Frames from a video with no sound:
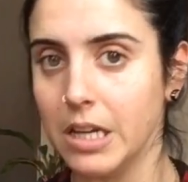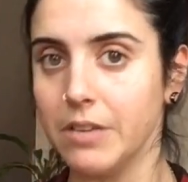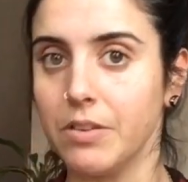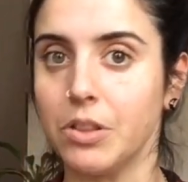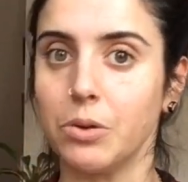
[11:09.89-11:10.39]

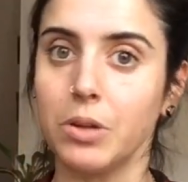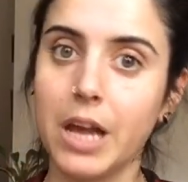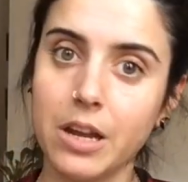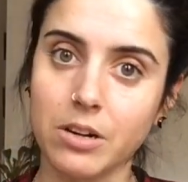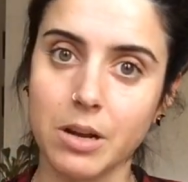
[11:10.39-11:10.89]
even though
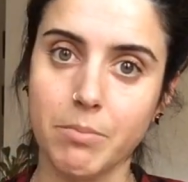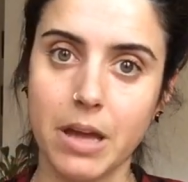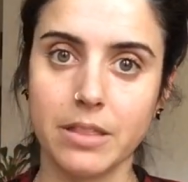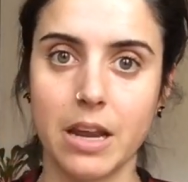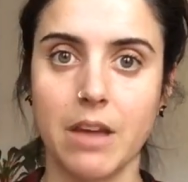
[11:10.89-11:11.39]
later it
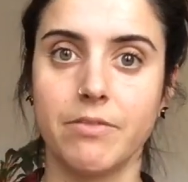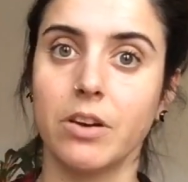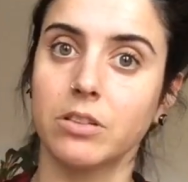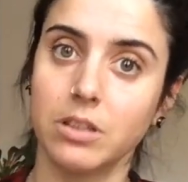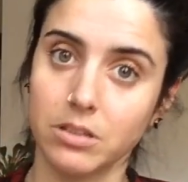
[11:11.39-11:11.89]
meant that I
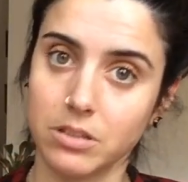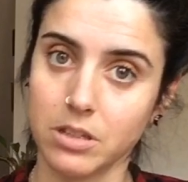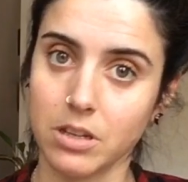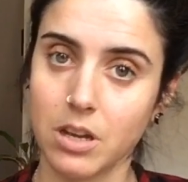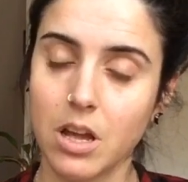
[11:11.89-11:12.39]
felt
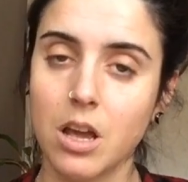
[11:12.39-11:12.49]
guilty